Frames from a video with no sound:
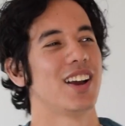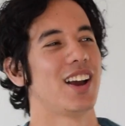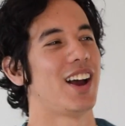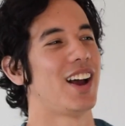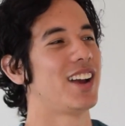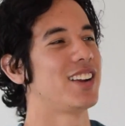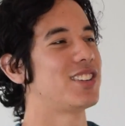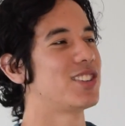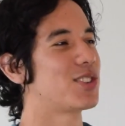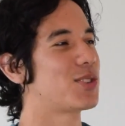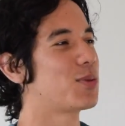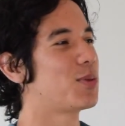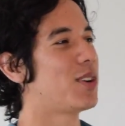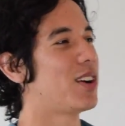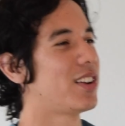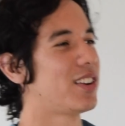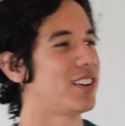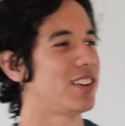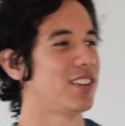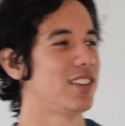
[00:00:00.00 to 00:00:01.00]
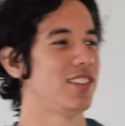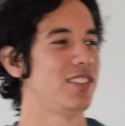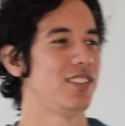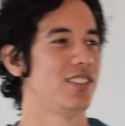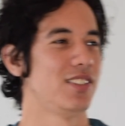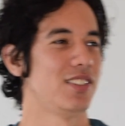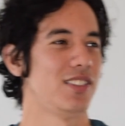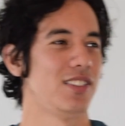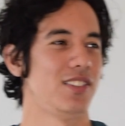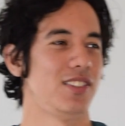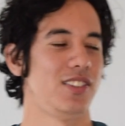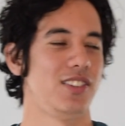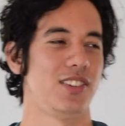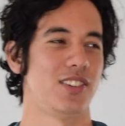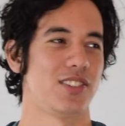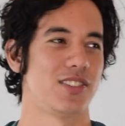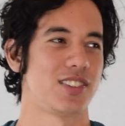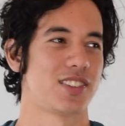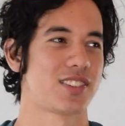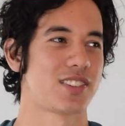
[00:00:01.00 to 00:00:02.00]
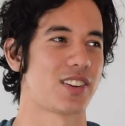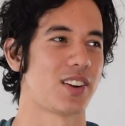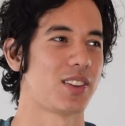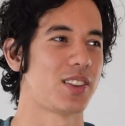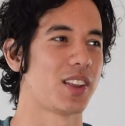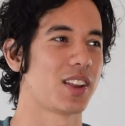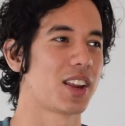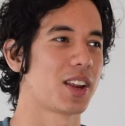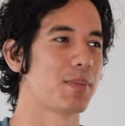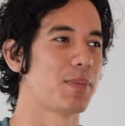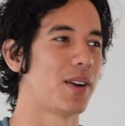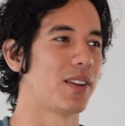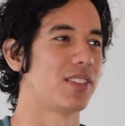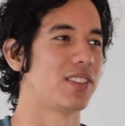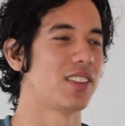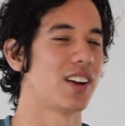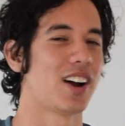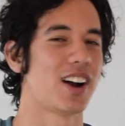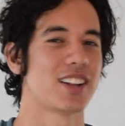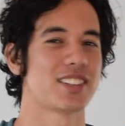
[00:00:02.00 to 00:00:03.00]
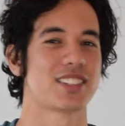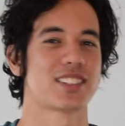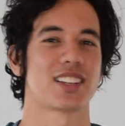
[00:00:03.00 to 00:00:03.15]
I just want to, you know, just start thinking about thoughts.